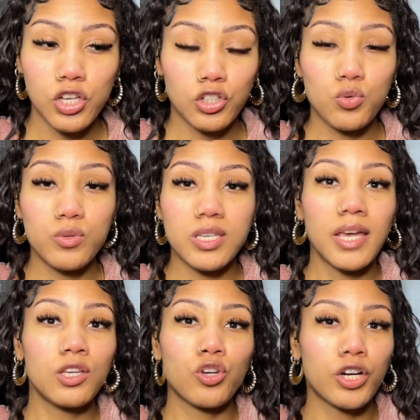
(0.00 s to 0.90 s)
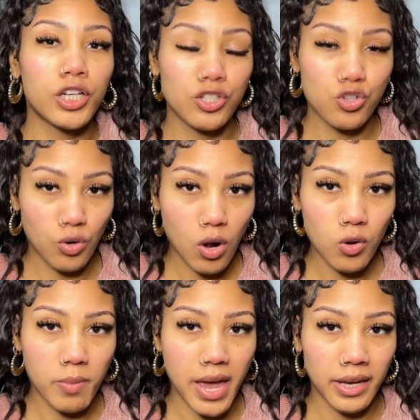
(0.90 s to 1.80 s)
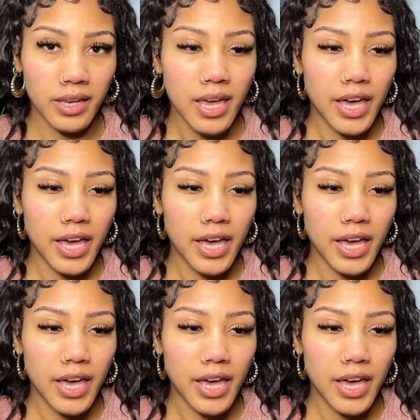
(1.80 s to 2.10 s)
You take your control back,